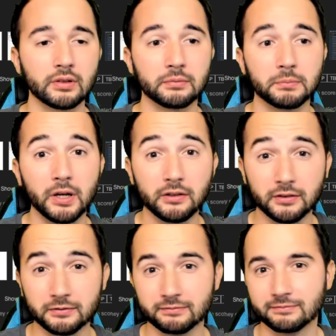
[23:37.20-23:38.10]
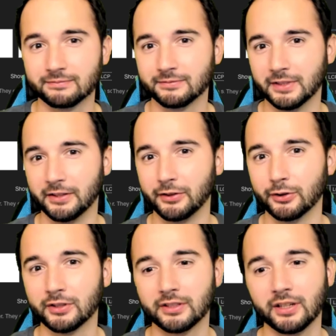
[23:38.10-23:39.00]
But it's
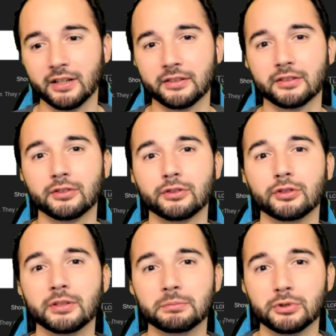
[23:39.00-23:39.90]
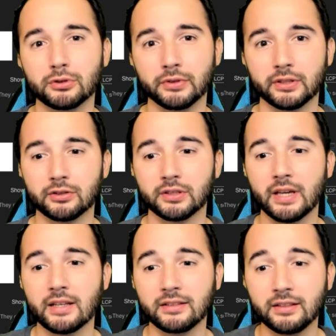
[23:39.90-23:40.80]
your task to improve it, to
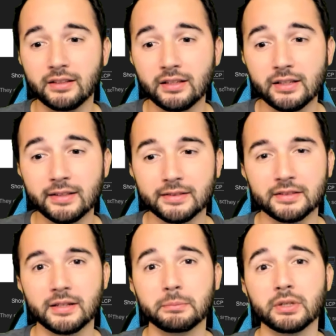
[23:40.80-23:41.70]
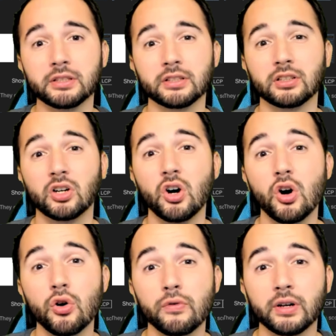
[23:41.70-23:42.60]
get this number here
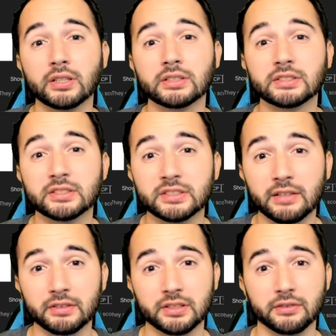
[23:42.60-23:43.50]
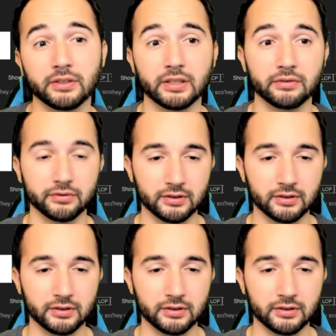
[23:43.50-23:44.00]
over 75.